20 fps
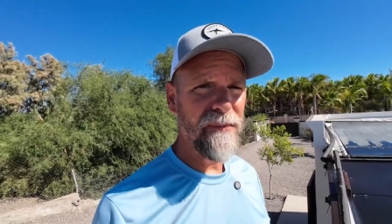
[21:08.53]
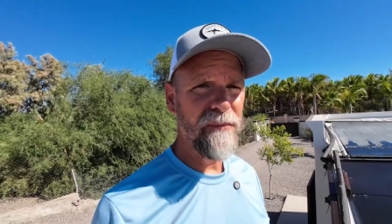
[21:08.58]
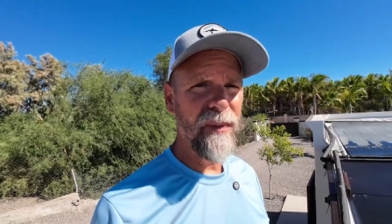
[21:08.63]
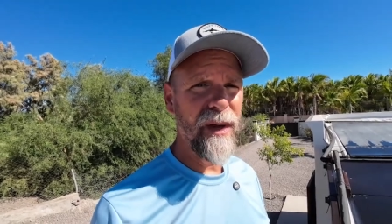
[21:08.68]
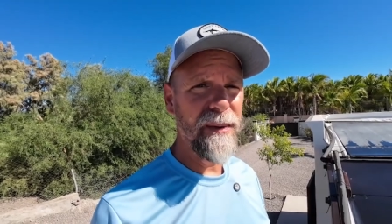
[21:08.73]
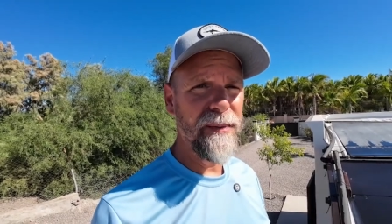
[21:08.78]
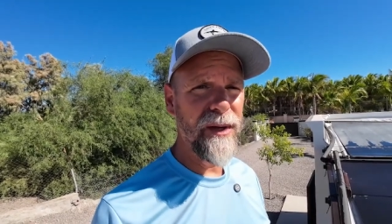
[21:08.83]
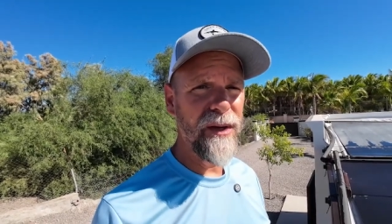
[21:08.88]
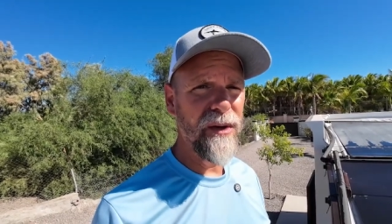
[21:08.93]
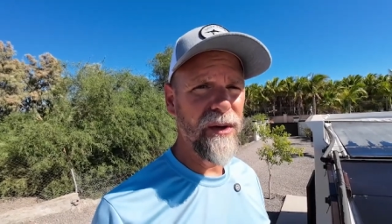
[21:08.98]

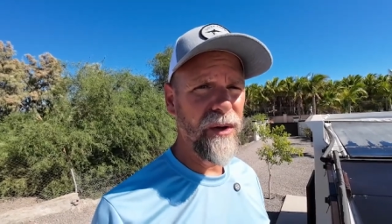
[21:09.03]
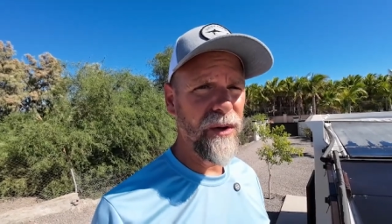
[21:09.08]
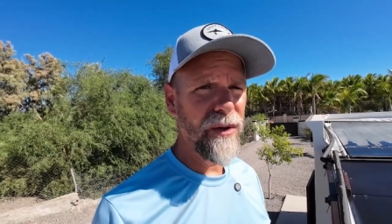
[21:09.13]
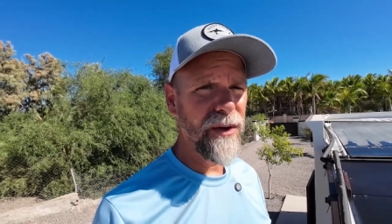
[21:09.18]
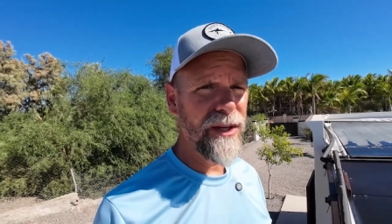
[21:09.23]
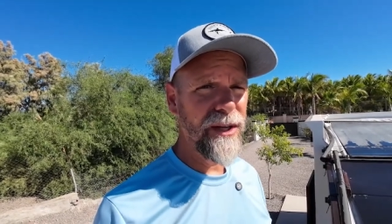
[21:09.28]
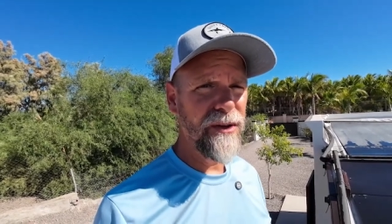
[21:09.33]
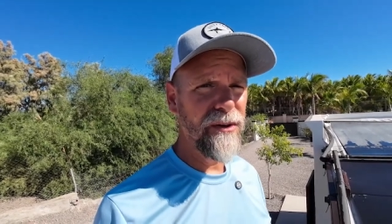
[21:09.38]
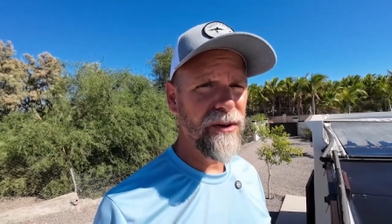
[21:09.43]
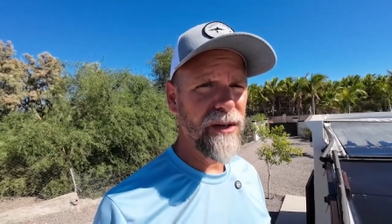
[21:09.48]
Maybe
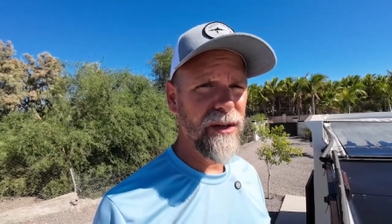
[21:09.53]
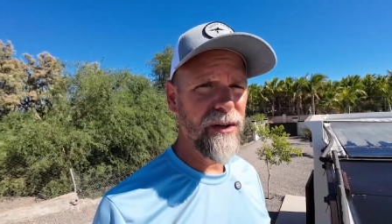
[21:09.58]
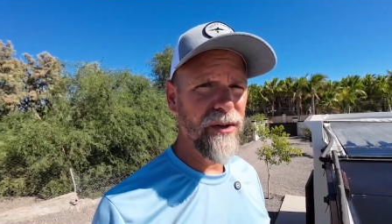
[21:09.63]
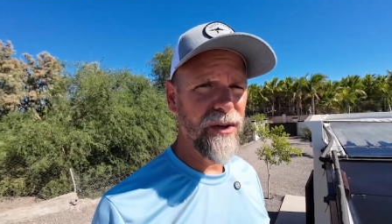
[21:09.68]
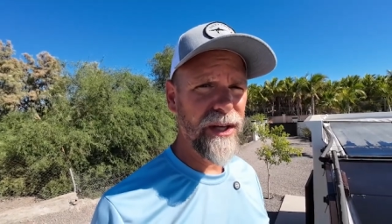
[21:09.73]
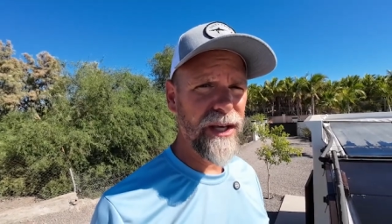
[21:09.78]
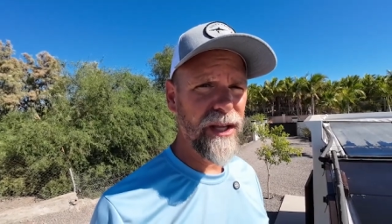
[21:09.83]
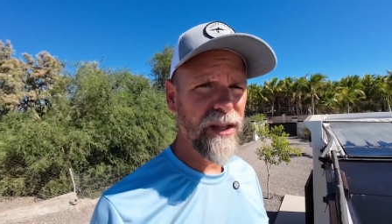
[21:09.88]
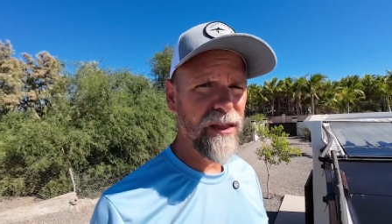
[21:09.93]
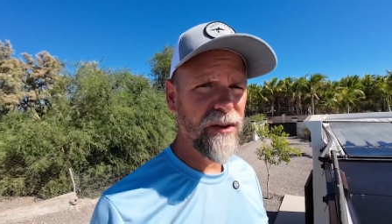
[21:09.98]
you can
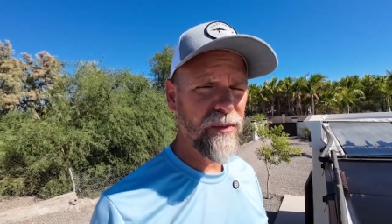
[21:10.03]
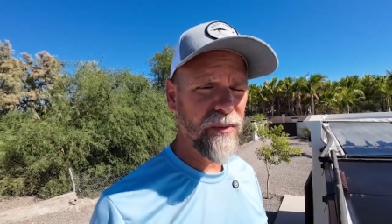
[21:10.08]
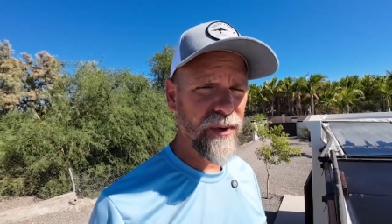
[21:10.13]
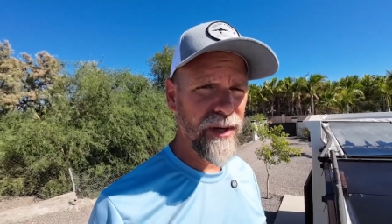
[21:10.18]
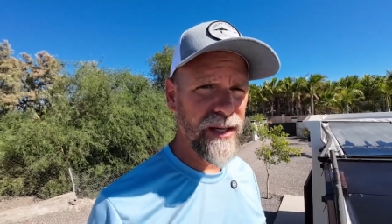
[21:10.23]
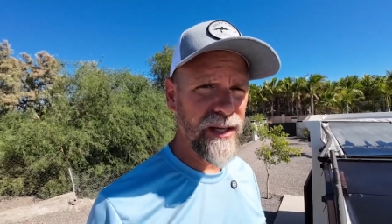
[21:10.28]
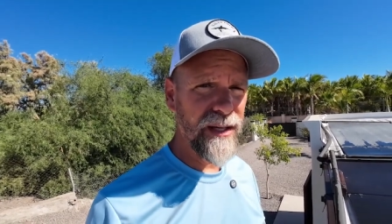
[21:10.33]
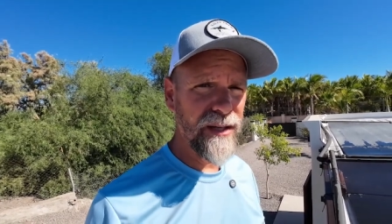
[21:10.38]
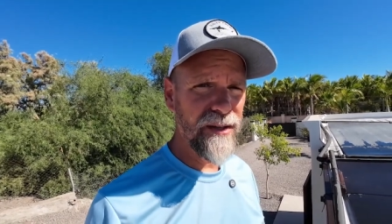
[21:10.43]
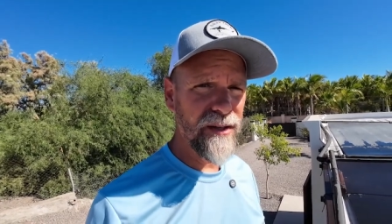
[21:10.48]
only get
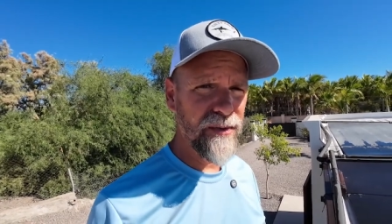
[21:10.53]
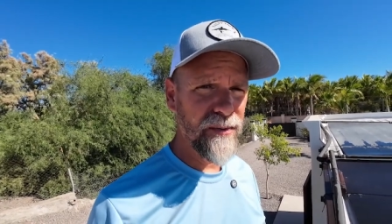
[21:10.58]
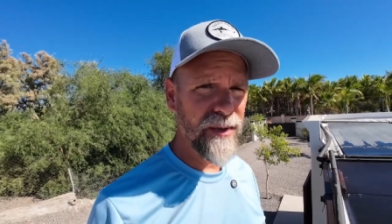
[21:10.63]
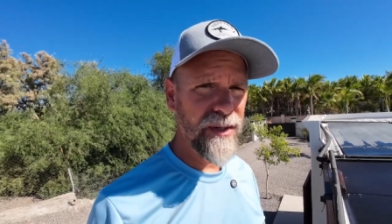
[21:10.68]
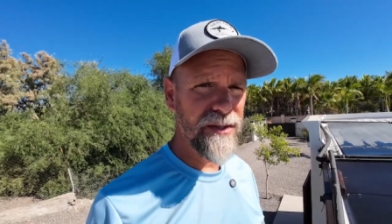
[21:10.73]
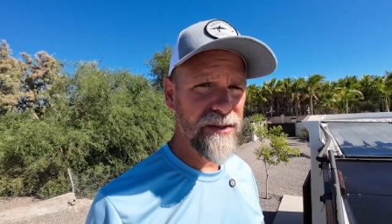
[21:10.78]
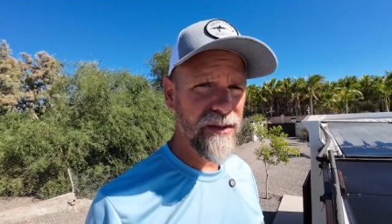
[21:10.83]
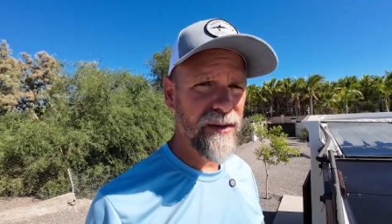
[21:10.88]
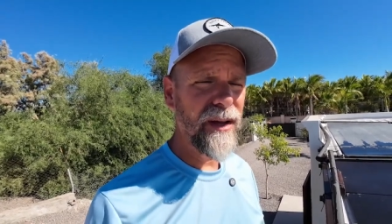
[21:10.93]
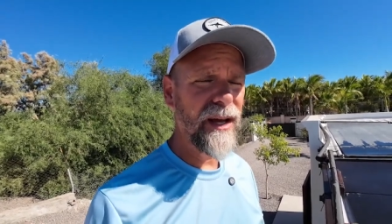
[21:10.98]
3
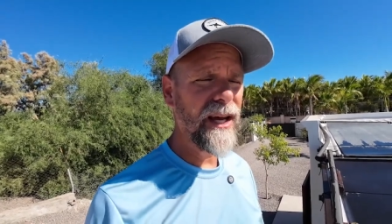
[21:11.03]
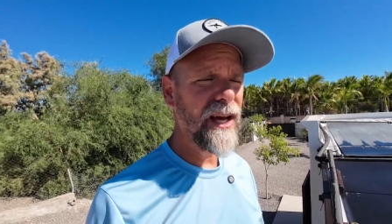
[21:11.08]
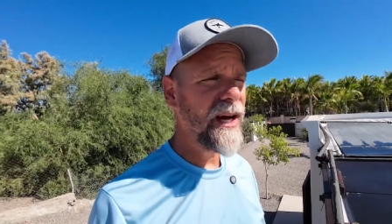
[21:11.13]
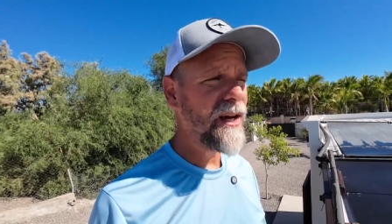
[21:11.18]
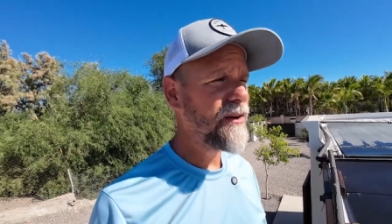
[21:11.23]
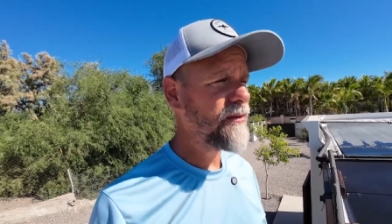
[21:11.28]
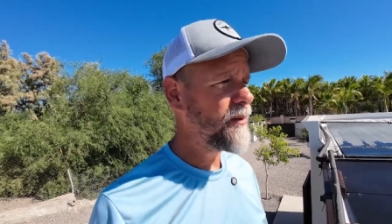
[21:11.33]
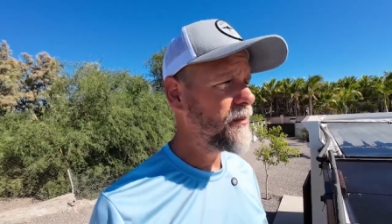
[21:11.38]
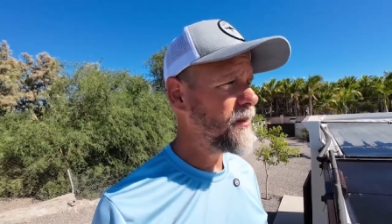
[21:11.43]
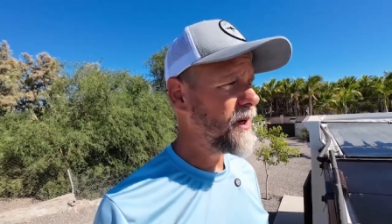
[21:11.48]
degrees a day
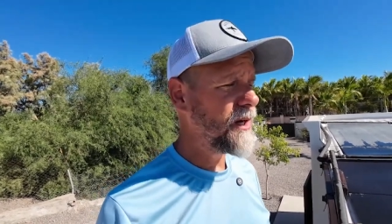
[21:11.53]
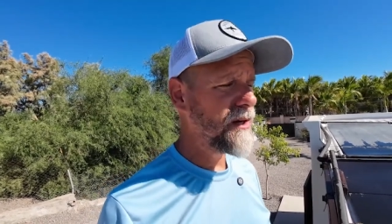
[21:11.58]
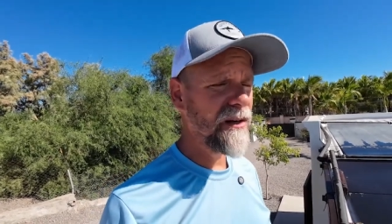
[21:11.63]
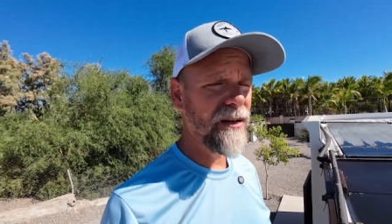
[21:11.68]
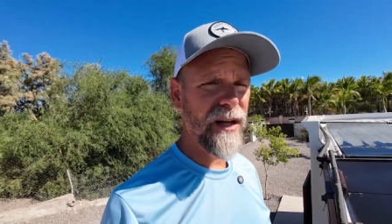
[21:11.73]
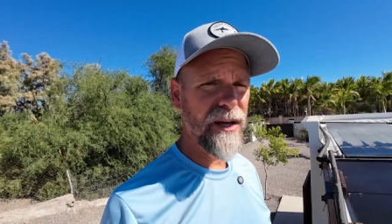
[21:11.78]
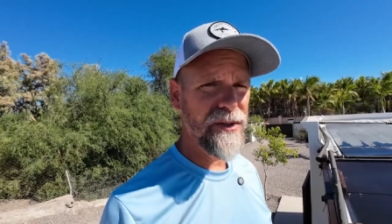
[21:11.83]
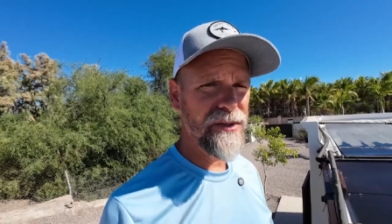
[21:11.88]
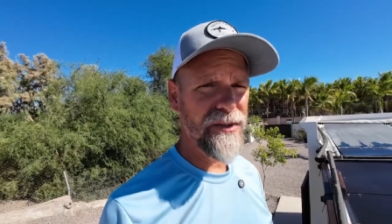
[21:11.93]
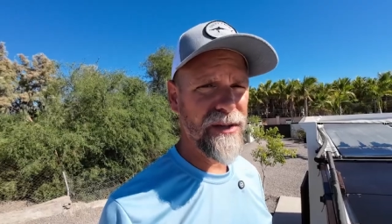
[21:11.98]
out of them on a
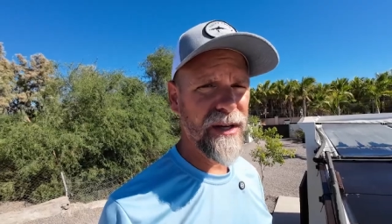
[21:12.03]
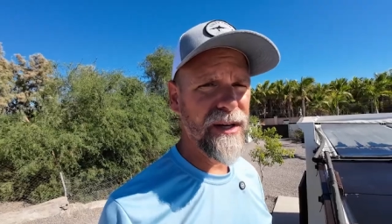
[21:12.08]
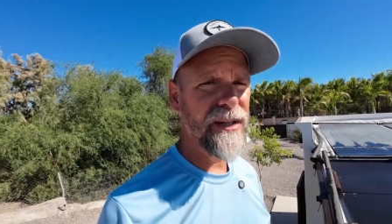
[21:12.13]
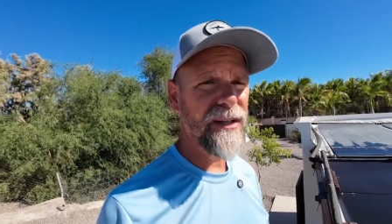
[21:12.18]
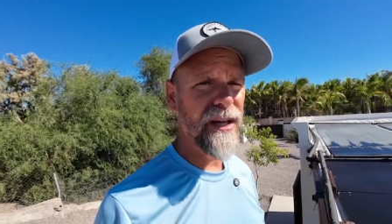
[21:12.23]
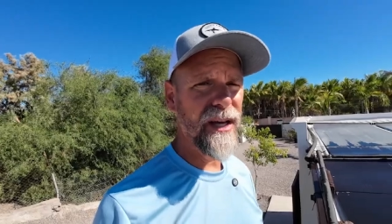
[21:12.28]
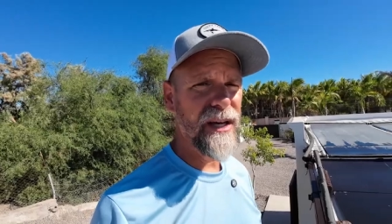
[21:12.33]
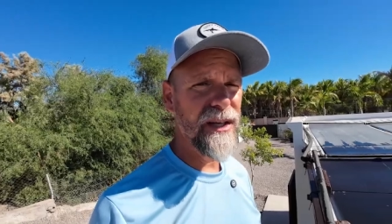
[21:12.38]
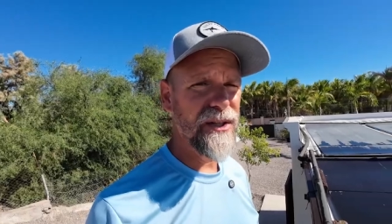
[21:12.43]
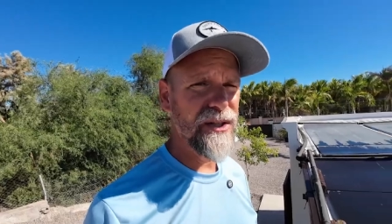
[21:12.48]
nice sunny day.